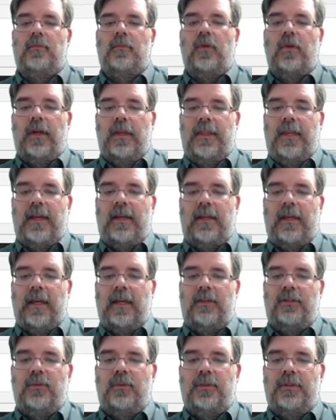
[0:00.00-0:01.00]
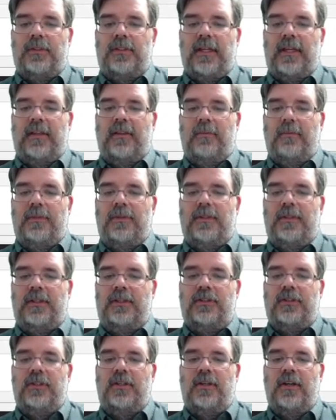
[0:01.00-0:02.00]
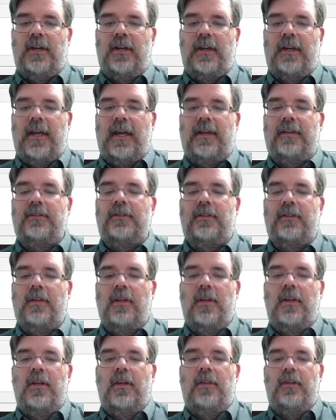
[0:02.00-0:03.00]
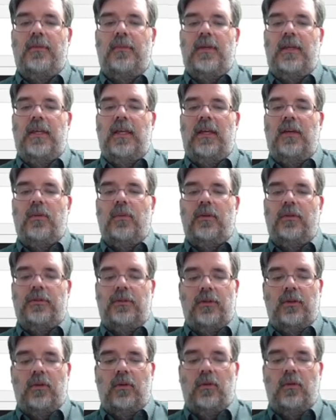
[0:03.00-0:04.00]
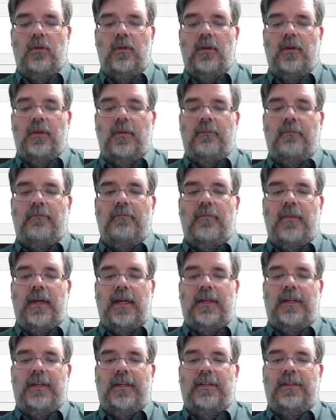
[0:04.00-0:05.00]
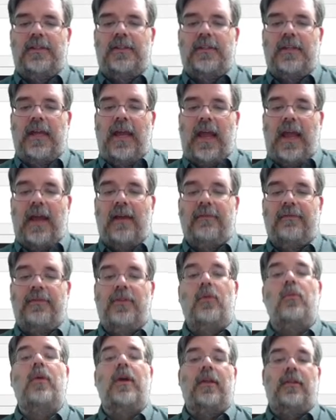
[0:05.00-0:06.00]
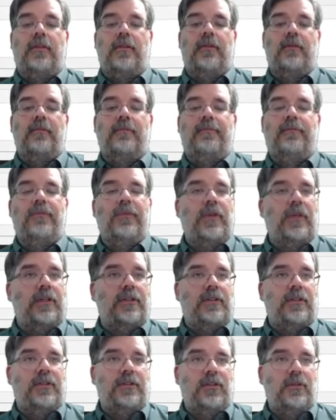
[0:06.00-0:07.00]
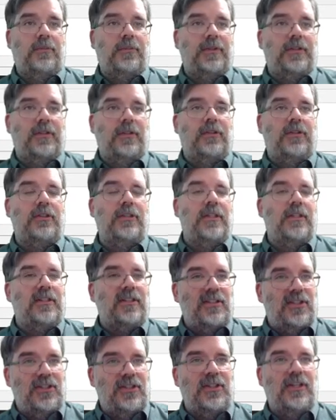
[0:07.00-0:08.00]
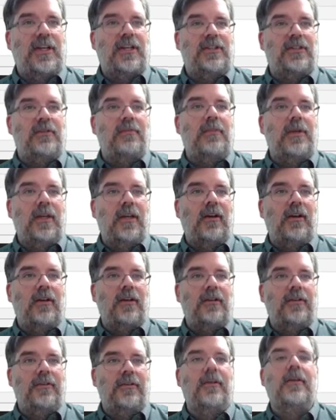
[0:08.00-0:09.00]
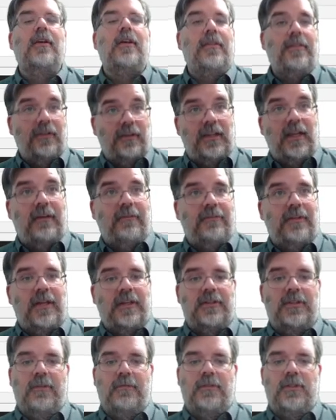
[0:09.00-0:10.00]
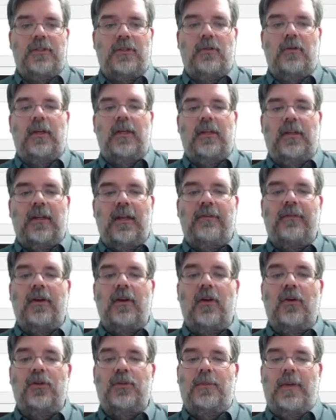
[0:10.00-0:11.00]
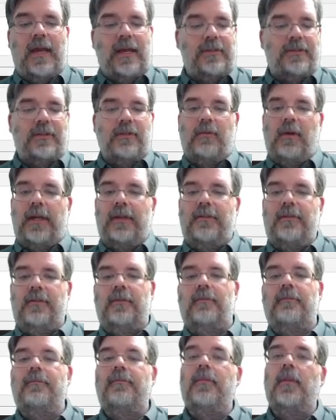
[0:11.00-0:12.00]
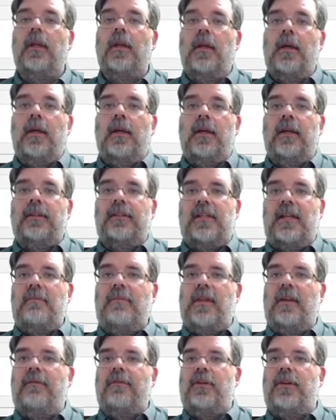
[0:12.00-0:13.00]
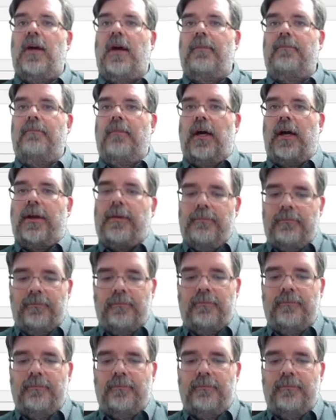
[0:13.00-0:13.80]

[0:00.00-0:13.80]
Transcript: in that case, we'll set position.x to be equal to minus half the width. And so this will position it just beyond the left edge of the screen if it goes past the right. Same thing for top and bottom.